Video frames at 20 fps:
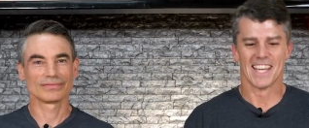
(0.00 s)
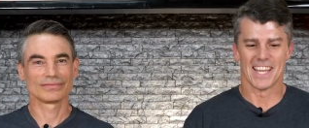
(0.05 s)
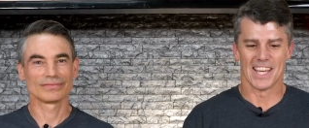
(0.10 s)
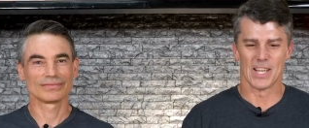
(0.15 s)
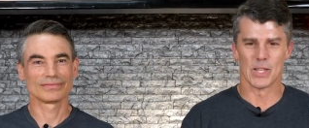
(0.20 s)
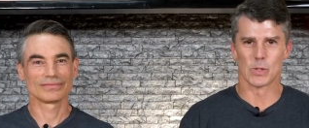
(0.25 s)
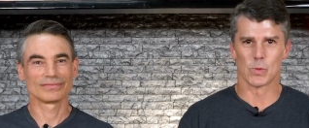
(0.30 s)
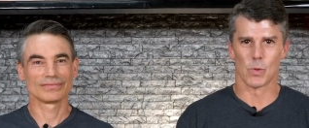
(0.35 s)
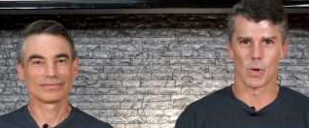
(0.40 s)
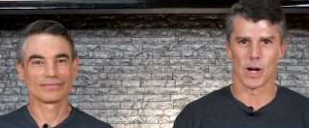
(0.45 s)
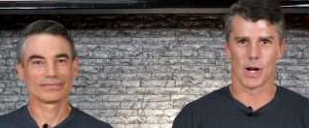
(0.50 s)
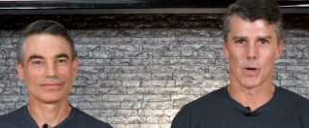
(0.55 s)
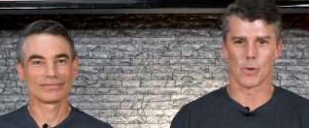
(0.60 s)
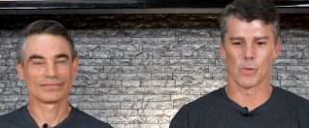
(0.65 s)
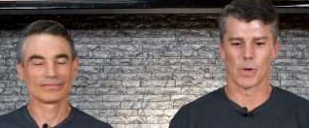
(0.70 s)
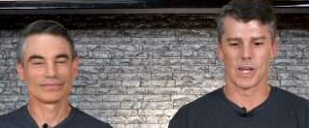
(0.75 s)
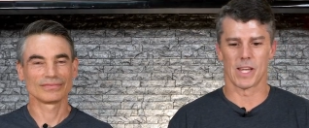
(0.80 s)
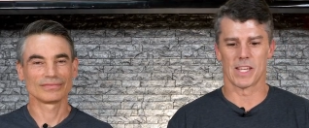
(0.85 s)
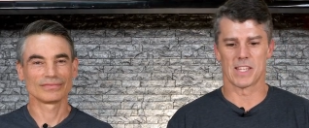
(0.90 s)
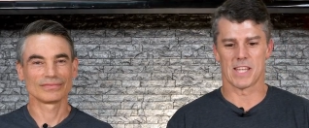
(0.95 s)
Speaker 1: is where
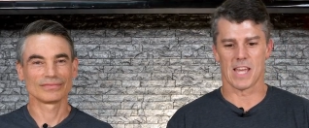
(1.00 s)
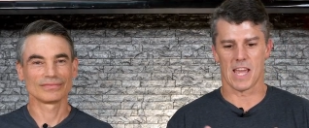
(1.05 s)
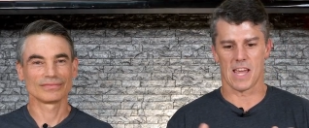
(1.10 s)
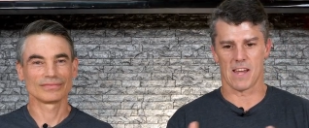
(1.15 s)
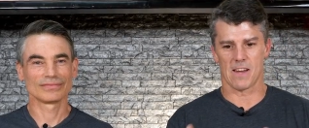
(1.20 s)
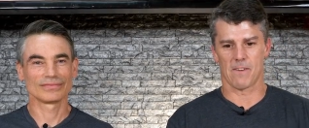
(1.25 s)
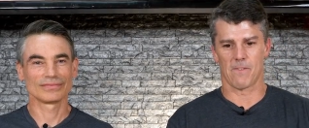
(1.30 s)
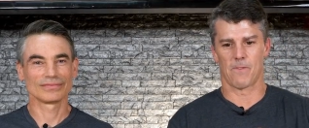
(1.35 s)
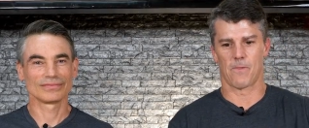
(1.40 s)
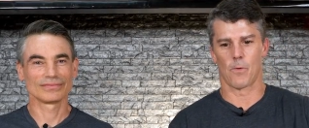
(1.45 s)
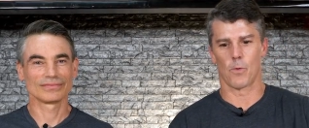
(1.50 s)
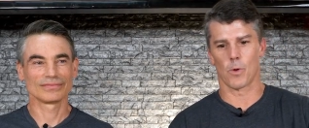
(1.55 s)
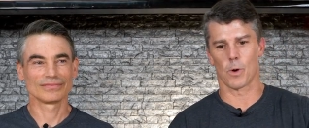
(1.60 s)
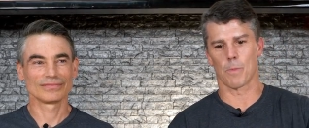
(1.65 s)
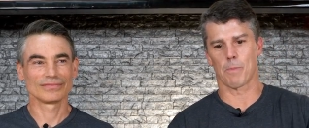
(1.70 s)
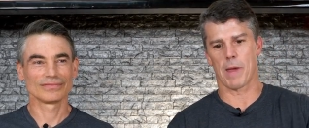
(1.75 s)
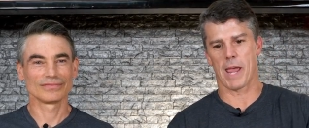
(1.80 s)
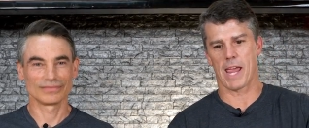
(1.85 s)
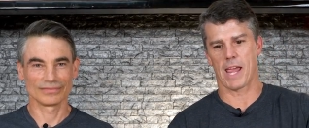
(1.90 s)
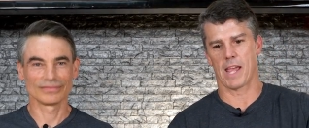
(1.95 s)
we take four
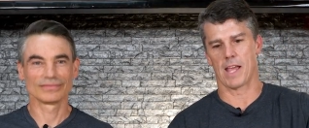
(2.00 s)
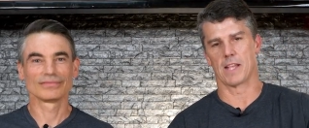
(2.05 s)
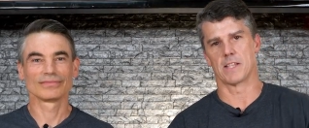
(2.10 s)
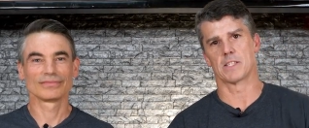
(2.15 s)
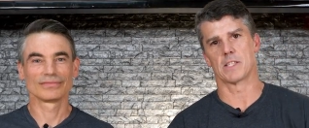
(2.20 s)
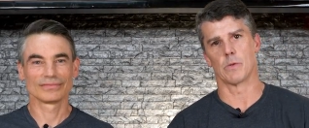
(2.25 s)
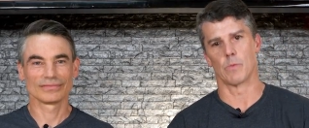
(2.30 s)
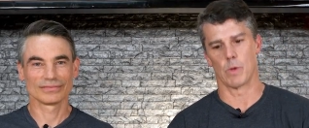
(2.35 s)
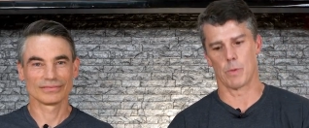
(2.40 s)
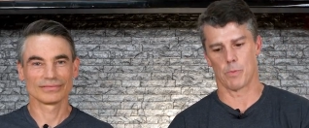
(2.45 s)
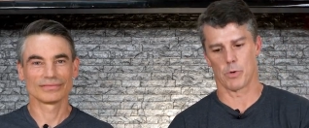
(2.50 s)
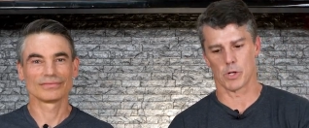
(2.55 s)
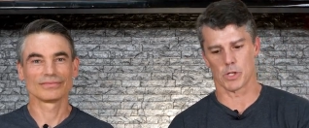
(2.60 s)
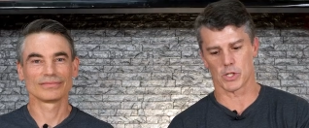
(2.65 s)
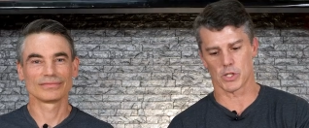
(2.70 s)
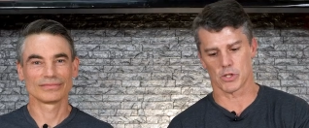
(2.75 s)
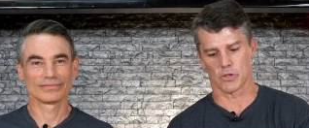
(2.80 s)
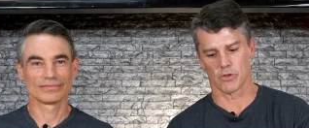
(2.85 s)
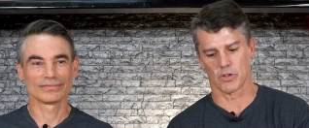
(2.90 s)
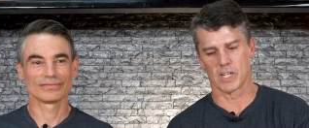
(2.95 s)
pans and we put a
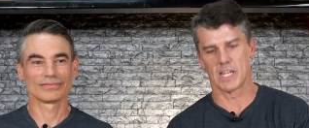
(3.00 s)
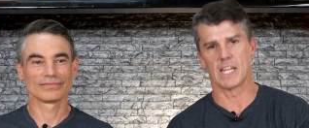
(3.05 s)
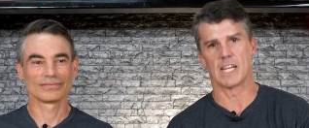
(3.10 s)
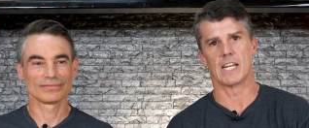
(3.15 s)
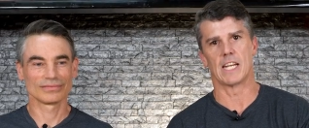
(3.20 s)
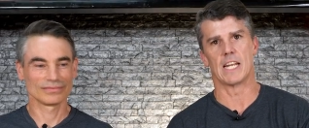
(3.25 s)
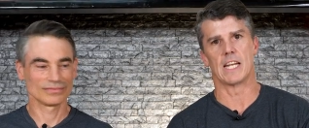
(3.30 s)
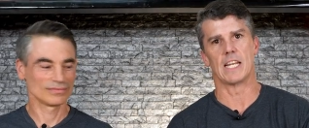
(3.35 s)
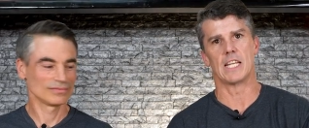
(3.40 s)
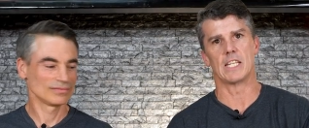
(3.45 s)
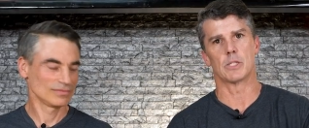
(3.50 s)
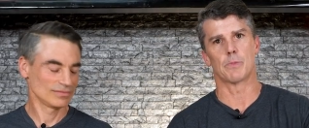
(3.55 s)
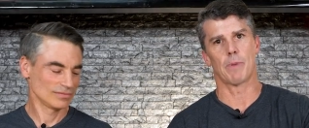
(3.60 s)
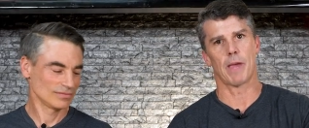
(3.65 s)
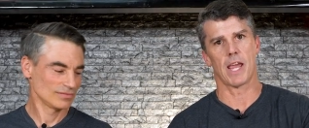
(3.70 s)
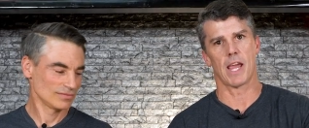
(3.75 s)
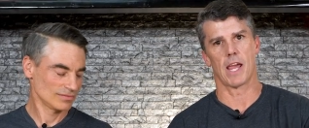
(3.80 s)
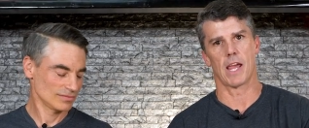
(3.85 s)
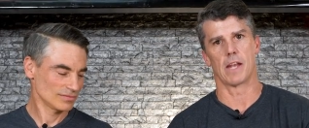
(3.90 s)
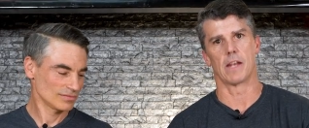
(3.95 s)
screen in each
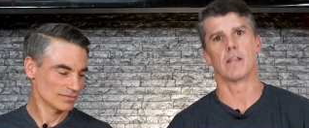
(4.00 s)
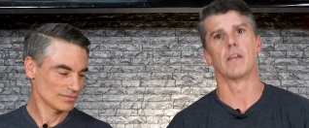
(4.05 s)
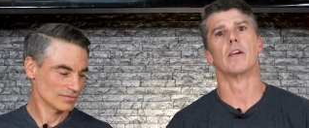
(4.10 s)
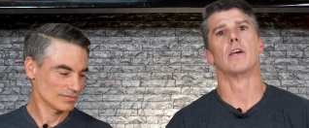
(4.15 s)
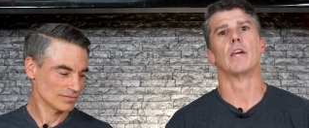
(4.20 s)
pan,